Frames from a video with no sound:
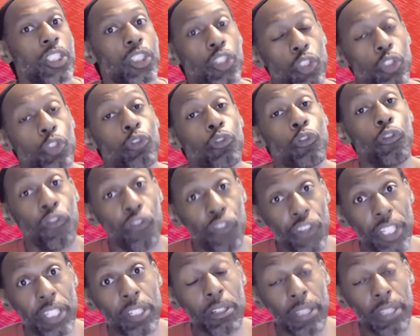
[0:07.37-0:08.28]
Do you
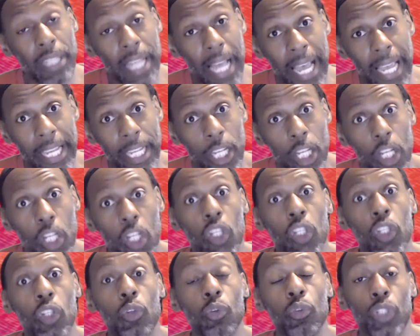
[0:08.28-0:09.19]
feel like
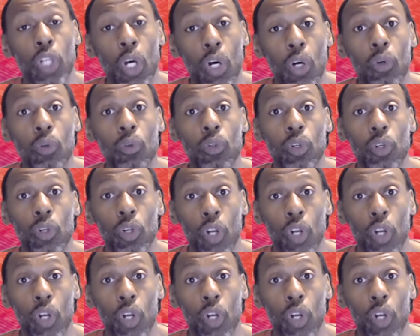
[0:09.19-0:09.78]
you don't